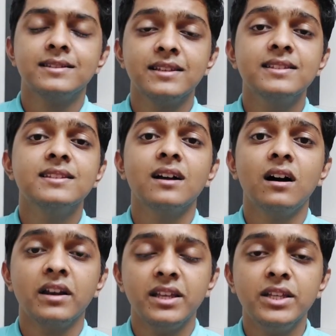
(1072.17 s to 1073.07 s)
Since
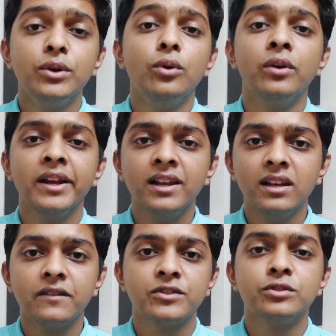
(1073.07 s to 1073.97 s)
our ego really
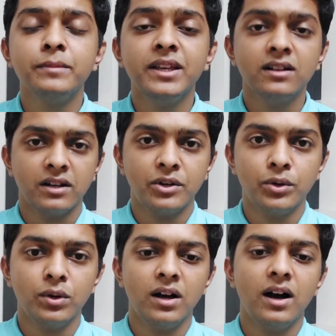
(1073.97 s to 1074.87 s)
loves to be in
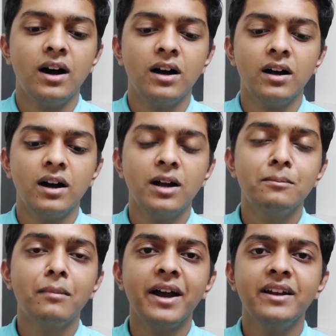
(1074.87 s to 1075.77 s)
control, our
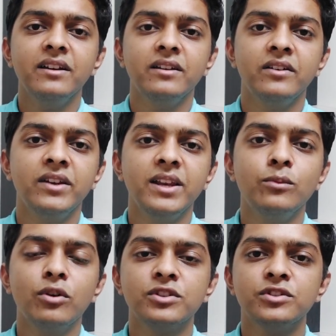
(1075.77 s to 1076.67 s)
mind really
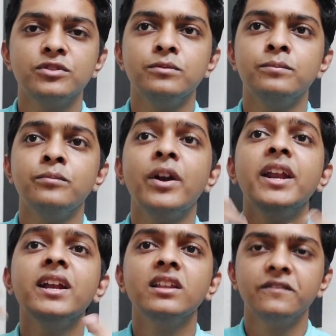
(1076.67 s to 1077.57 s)
wants to
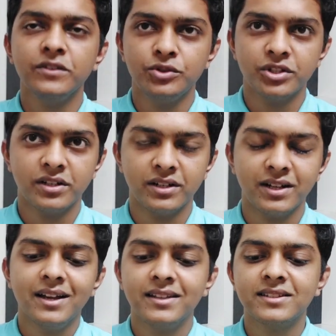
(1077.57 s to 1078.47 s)
predict the future,
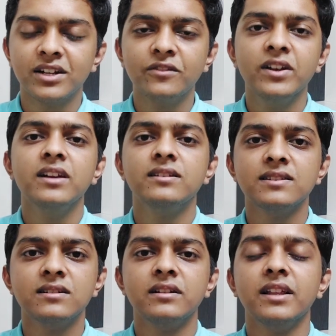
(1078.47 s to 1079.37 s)
it's kind of really
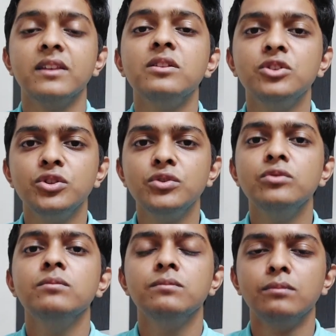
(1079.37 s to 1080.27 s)
uncertain. And
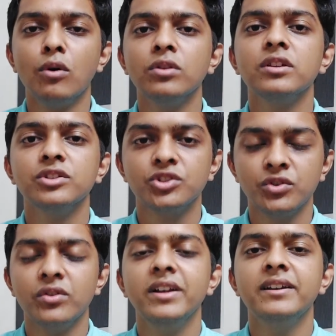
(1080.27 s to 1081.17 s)
you both
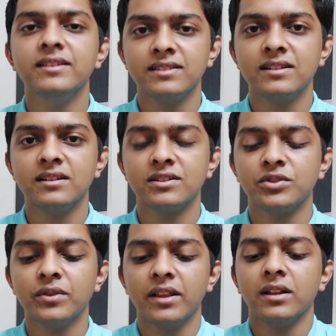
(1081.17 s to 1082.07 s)
should really discuss
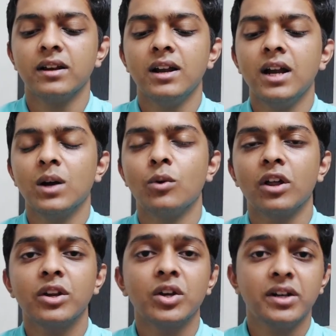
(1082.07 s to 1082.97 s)
together what
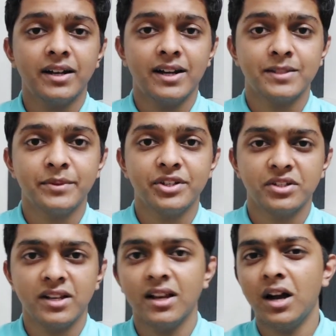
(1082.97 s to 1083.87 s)
are your career
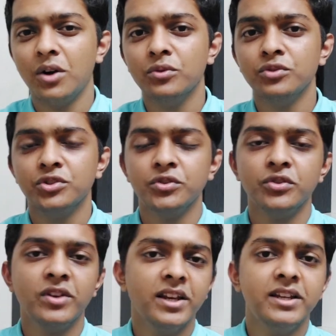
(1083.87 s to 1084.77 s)
aspirations how should you
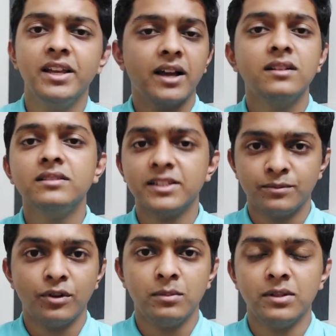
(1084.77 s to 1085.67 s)
really tackle this
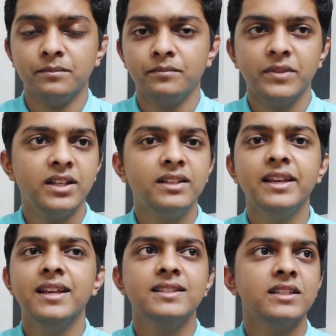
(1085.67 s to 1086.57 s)
problem, in
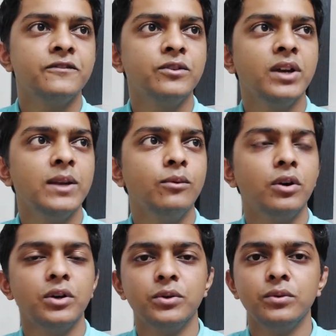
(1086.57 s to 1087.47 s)
case if you really
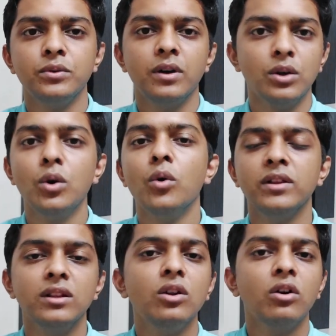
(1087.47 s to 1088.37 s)
want to go in
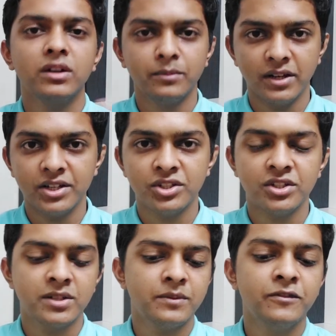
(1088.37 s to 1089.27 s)
the long-term
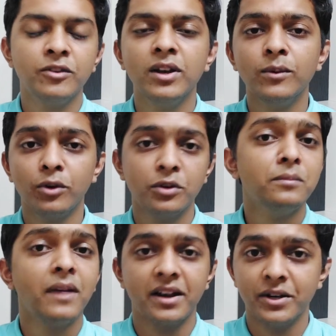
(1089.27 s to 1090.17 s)
relationship, if you really want to
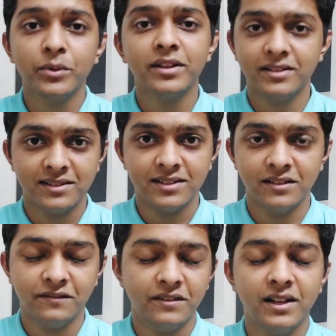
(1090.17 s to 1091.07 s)
marry together
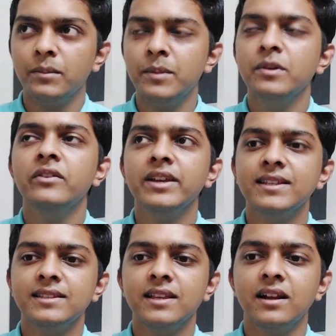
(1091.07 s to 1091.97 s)
itself. People really
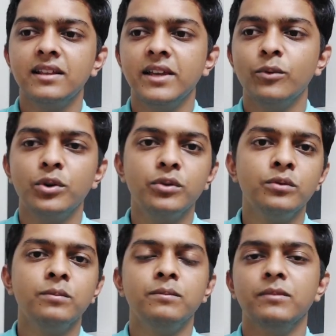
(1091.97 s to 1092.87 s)
say that they want
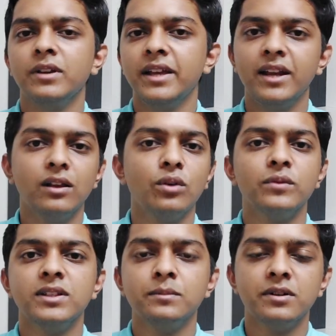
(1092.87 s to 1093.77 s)
to get along
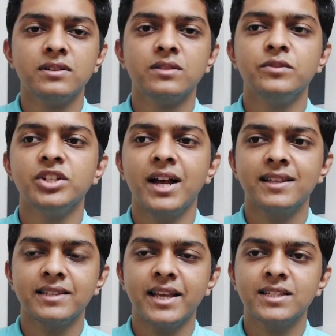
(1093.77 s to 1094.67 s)
with the person which
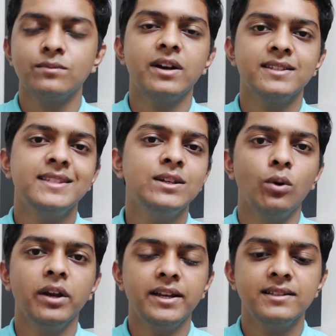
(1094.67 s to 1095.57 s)
has XYZ
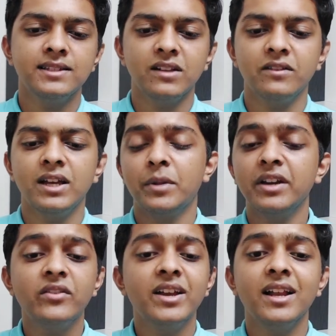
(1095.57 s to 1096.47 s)
quality itself. But
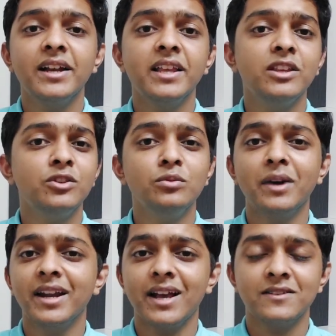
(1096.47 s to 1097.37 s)
in reality, you
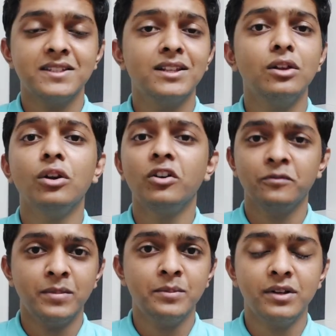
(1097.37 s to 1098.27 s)
might have seen a lot
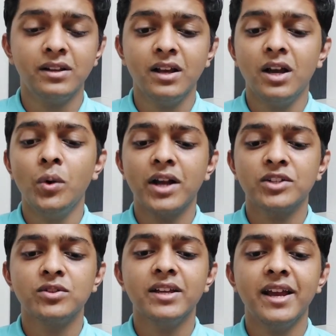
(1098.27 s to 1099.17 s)
of people who
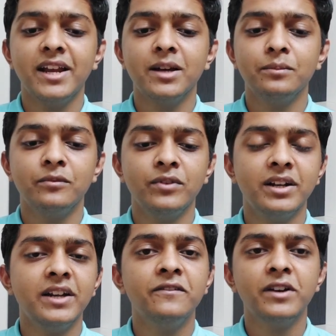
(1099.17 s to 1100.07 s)
actually end up with
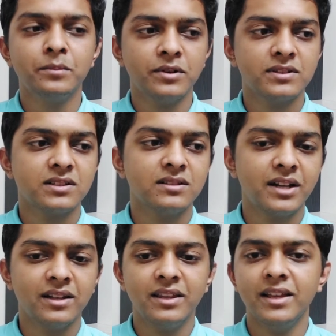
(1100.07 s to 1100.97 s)
a different person
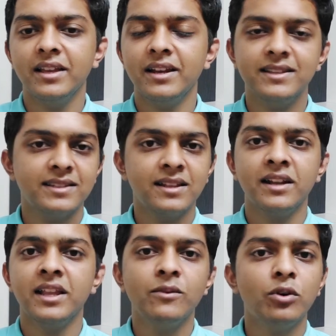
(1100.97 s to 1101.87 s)
that they really say
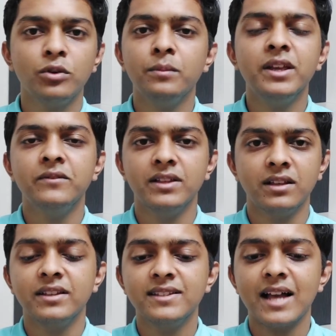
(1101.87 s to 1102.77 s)
that they want to be
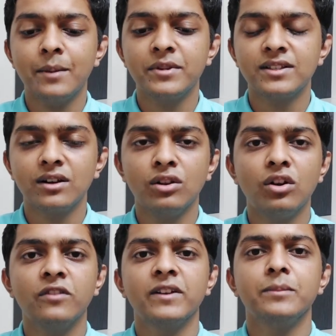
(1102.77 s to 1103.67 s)
with. This happens a
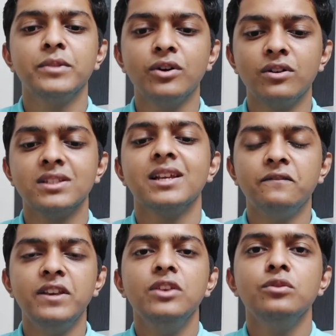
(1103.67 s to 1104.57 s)
lot of time, because
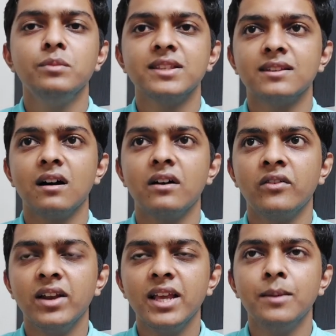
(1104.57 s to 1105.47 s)
we humans are
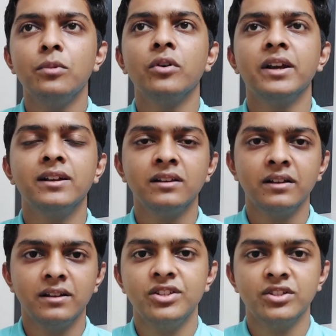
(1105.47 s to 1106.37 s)
really hypocritical
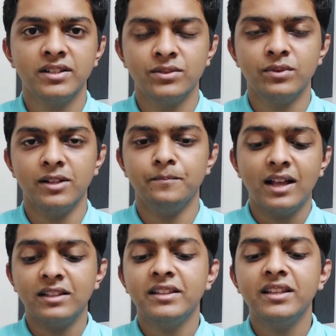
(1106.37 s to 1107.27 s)
creatures as well.
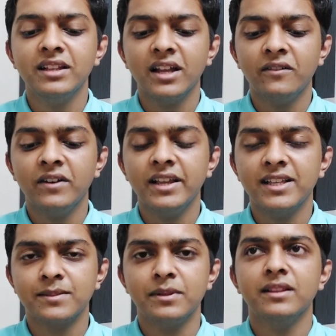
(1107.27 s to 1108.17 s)
And the thing that I really
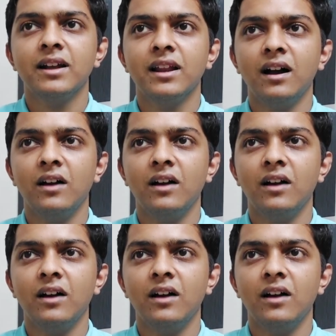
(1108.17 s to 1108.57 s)
explained, that